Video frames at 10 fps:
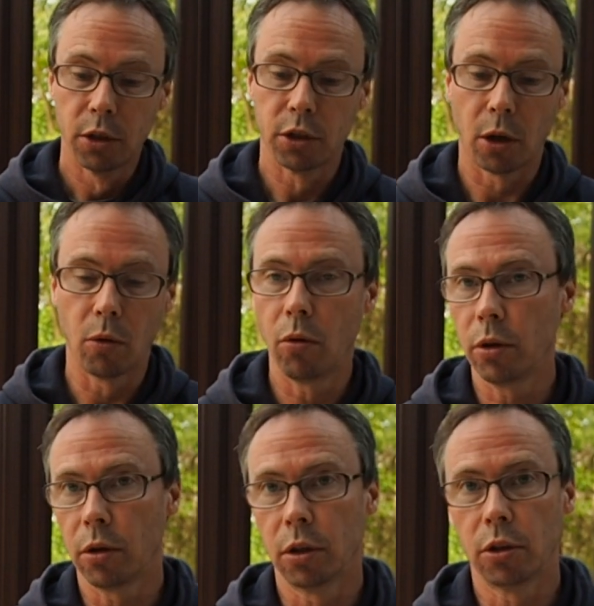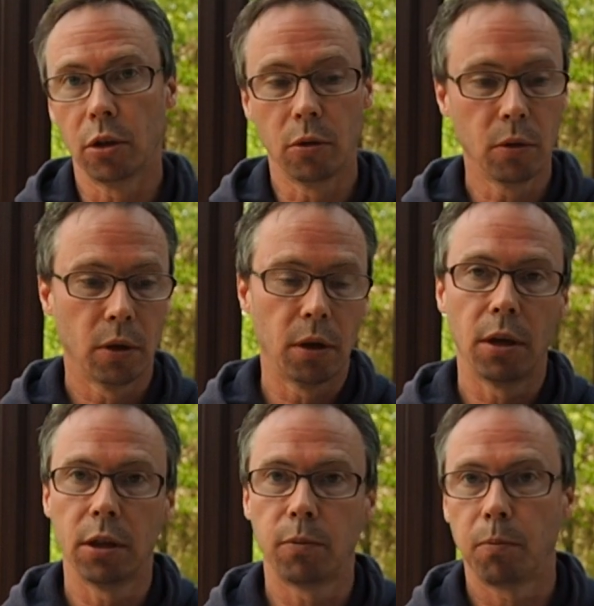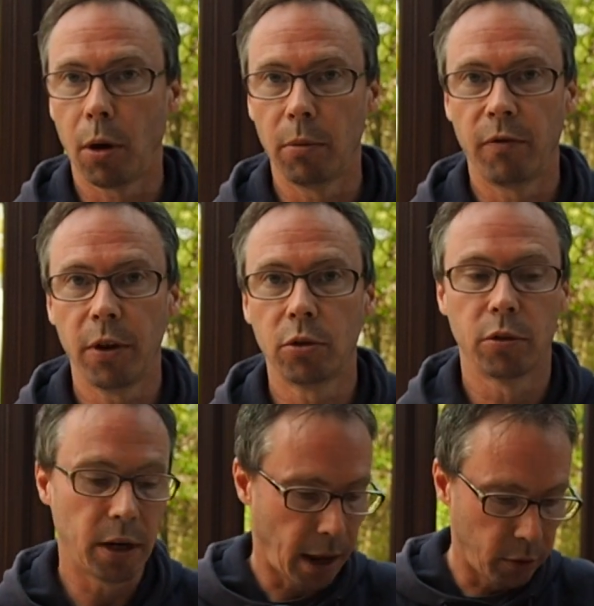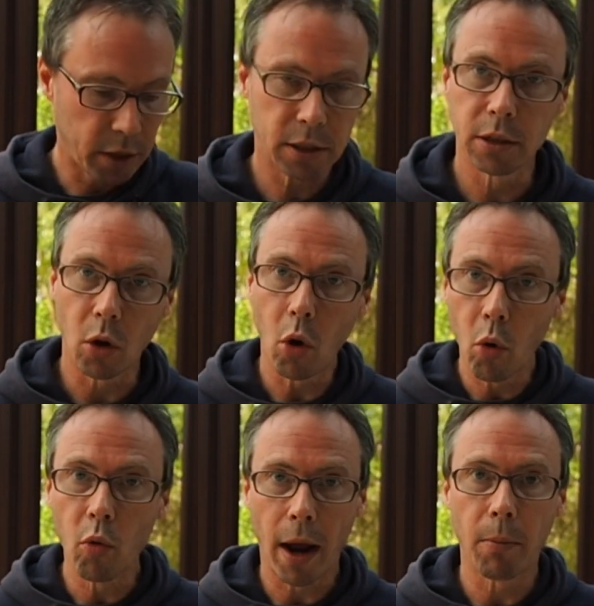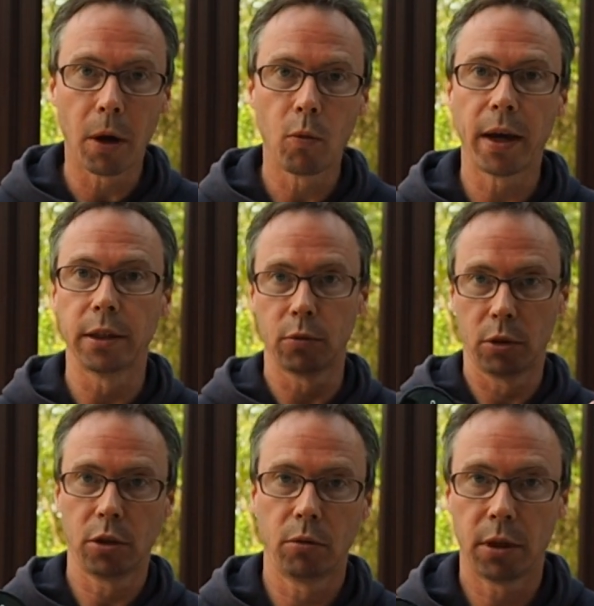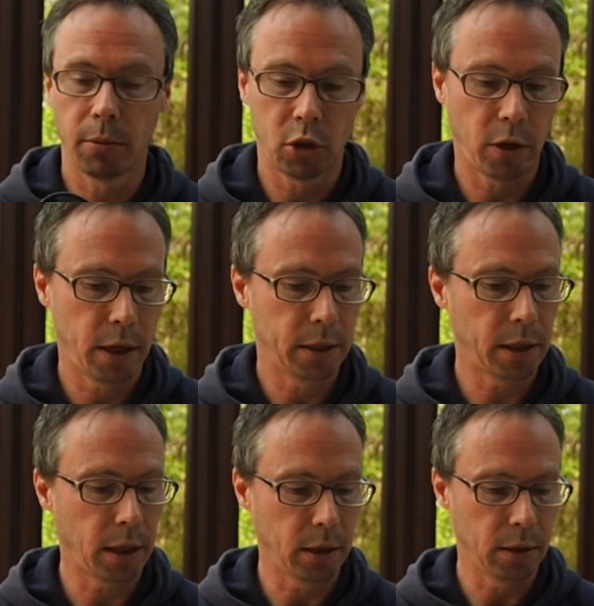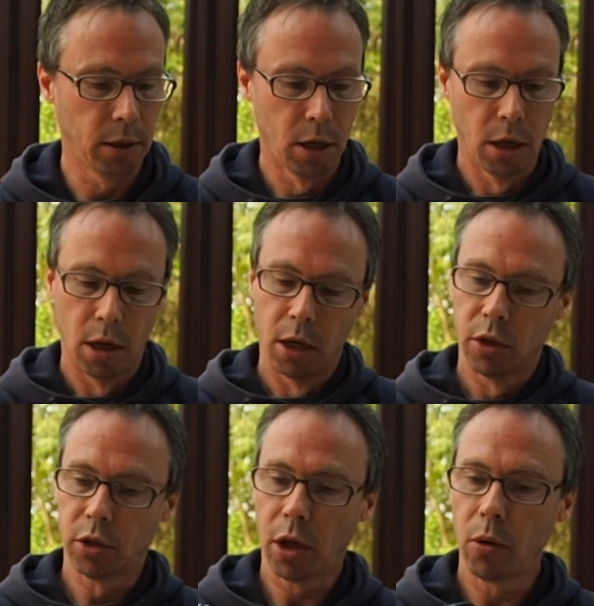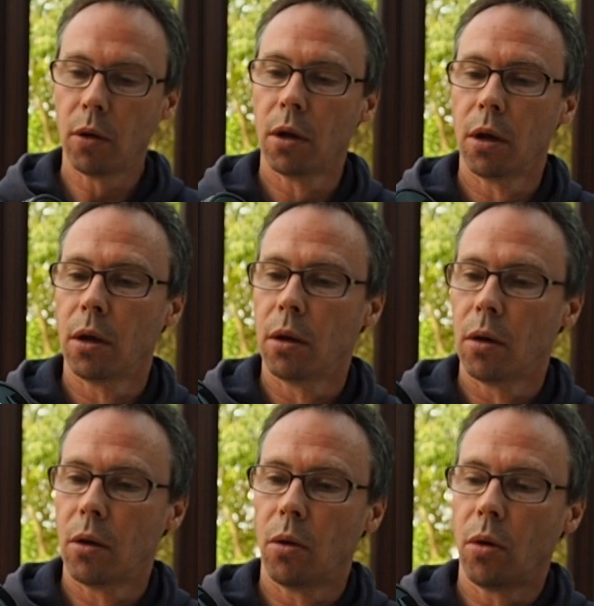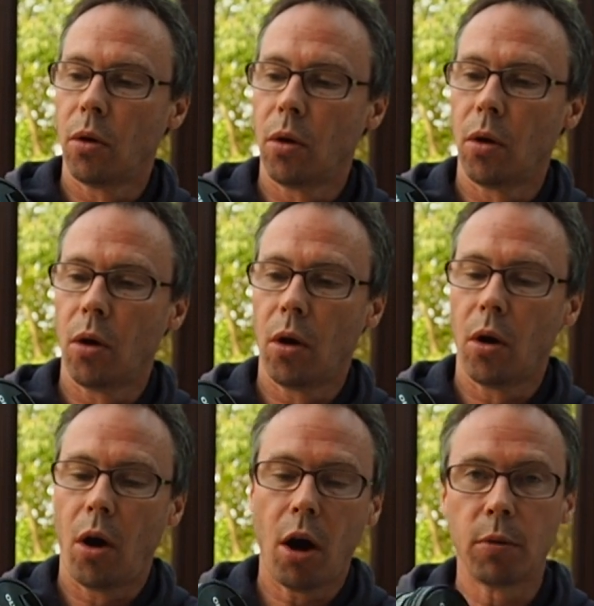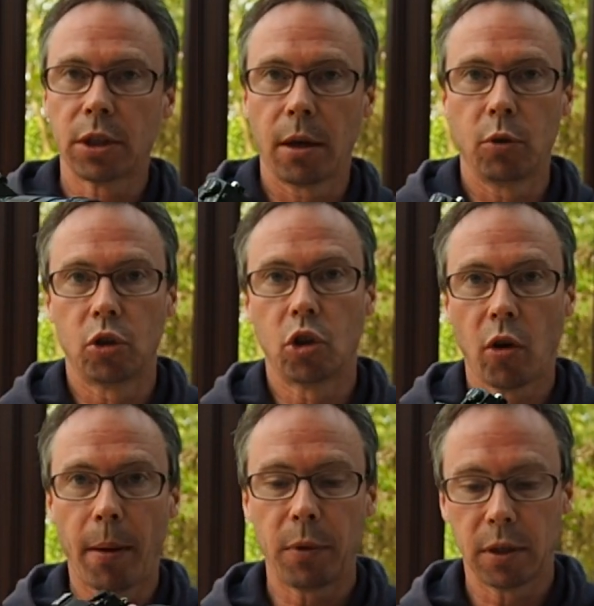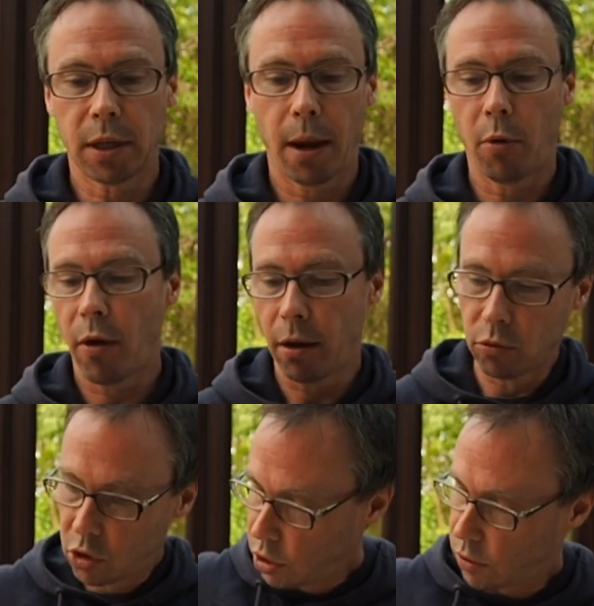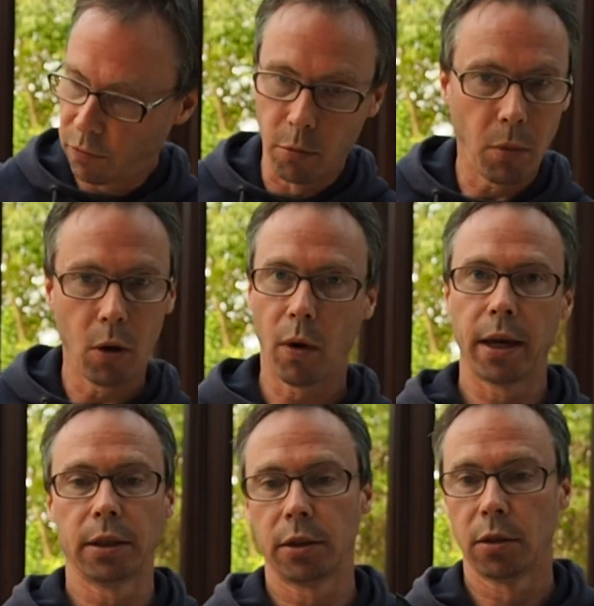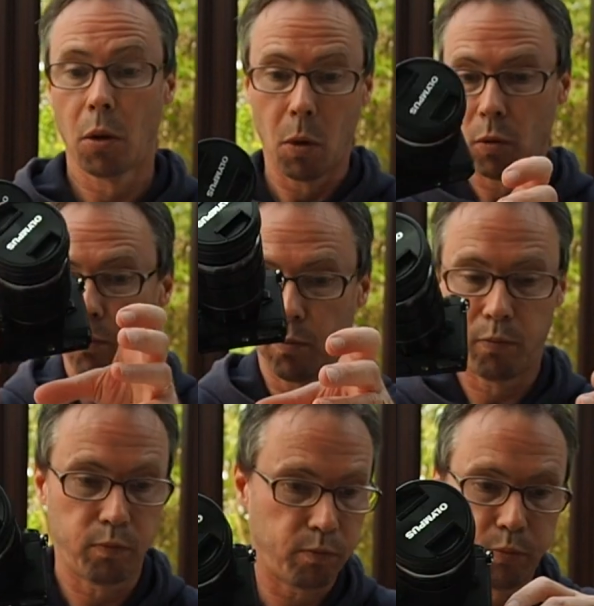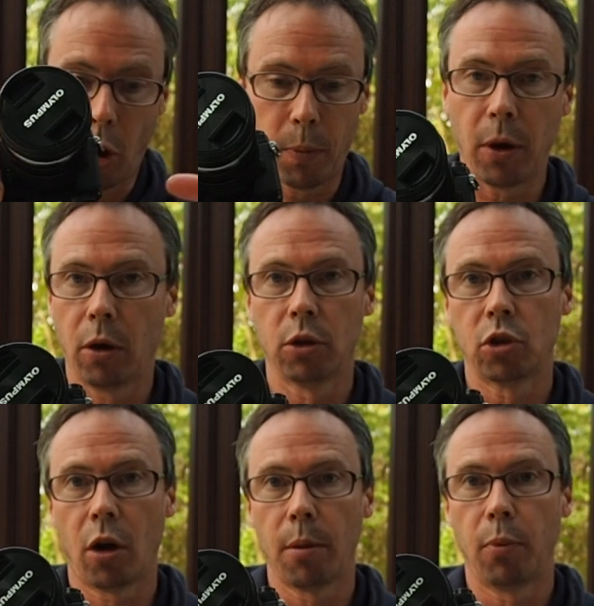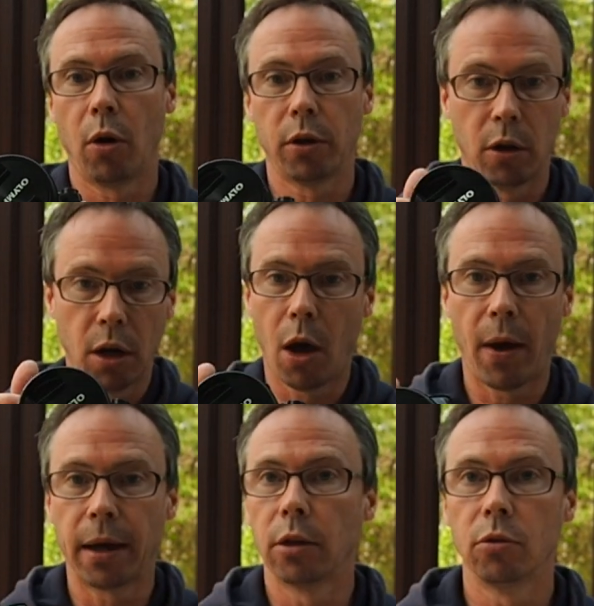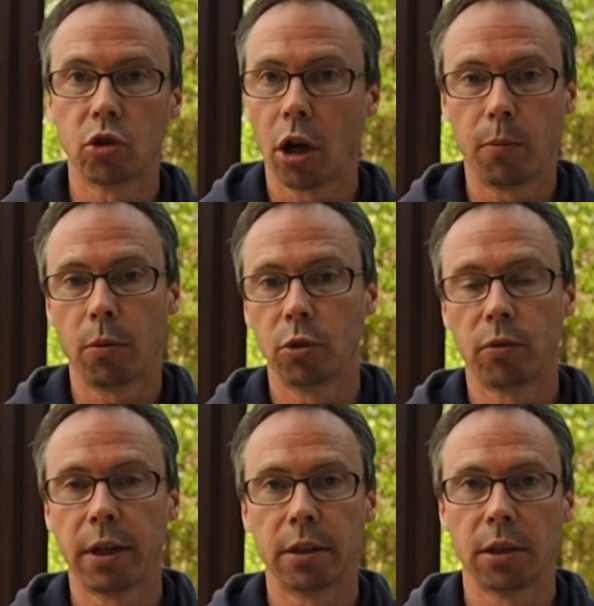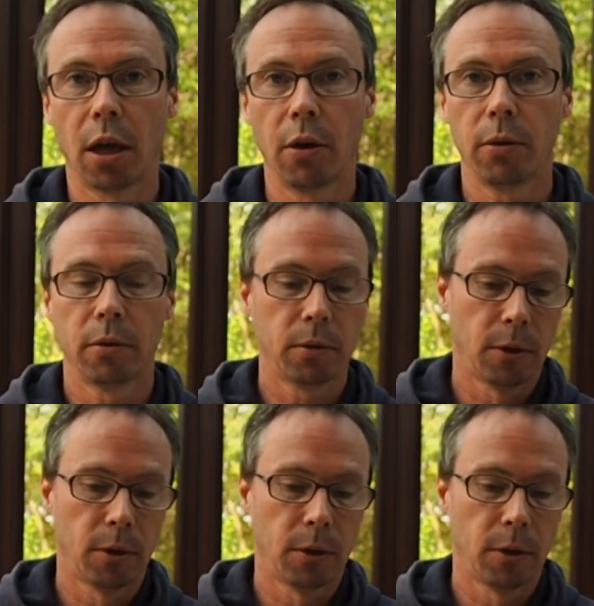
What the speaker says: So all you've got to do is pop the filter in. Now this is all round my waist, which I will demonstrate in a second. So I was able to grab this camera out just from my waist, pop it on the tripod at a low angle. Tripod was ready to go.